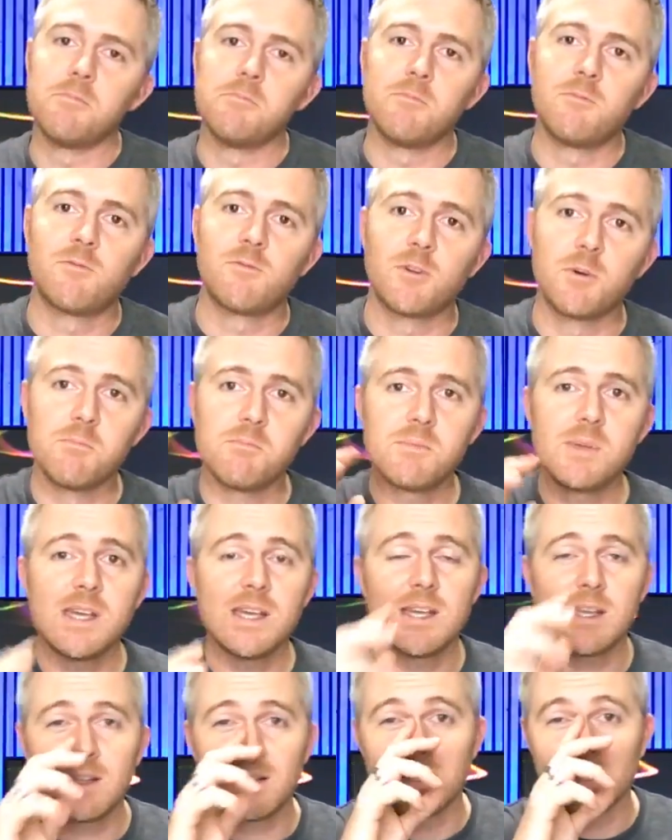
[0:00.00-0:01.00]
for
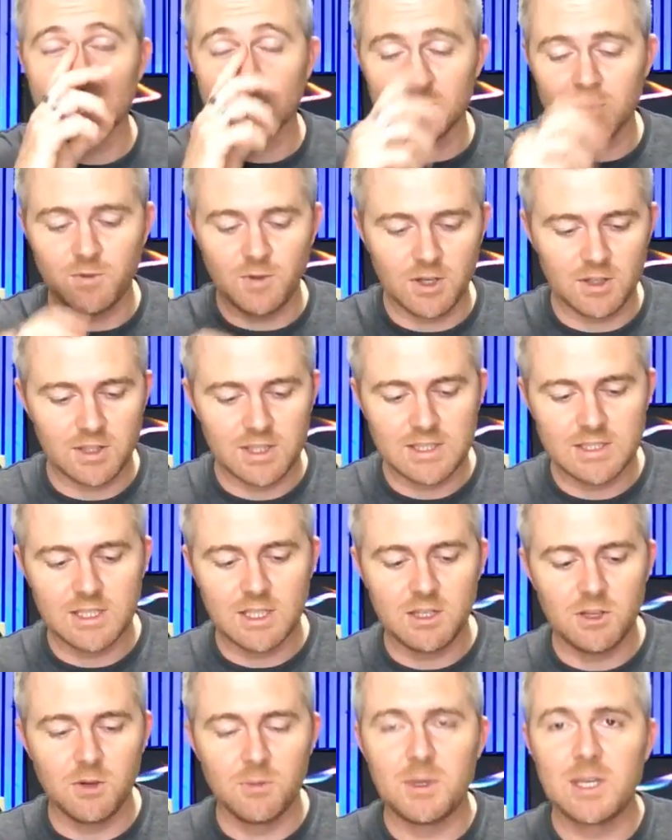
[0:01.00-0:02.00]
me, this was fairly easy to
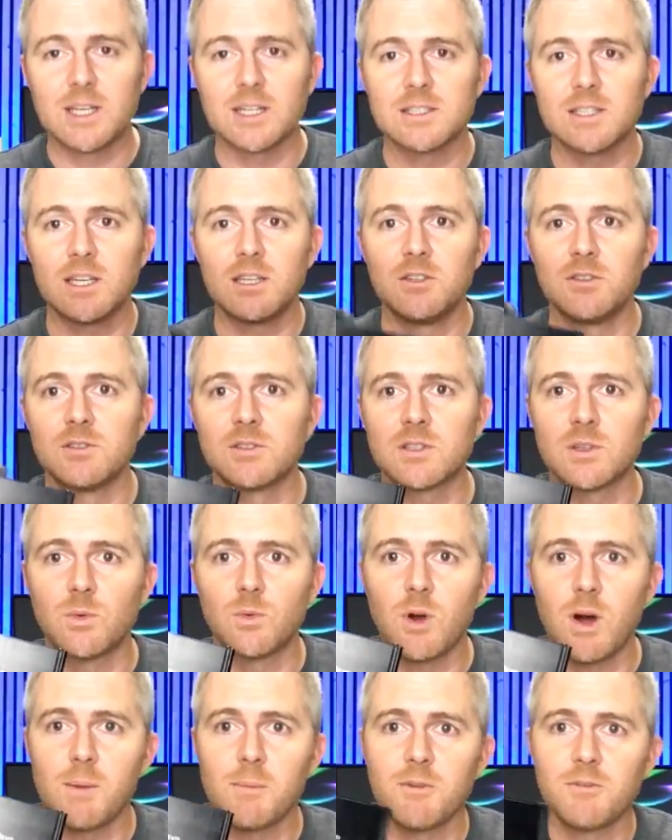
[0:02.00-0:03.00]
do because I used the
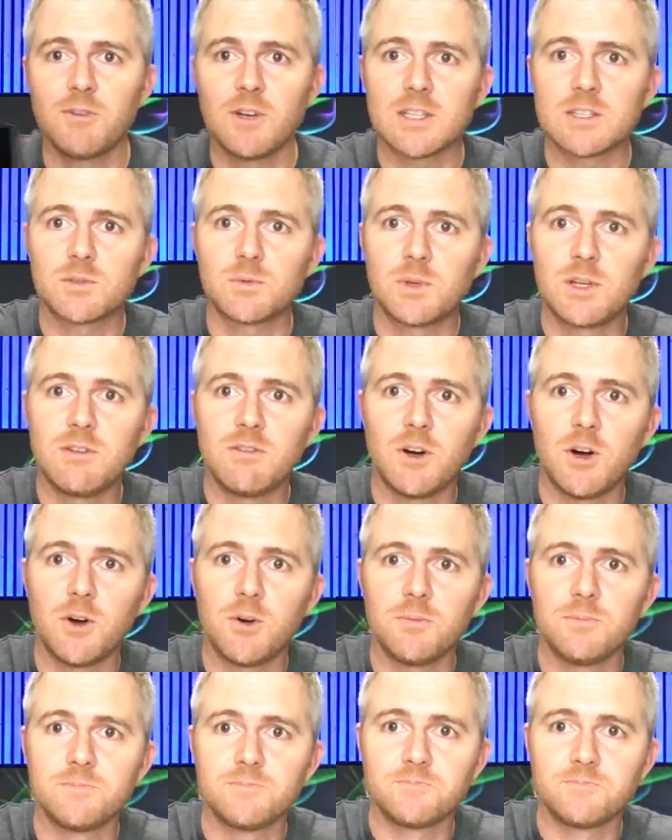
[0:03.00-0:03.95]
ROM F X Revo,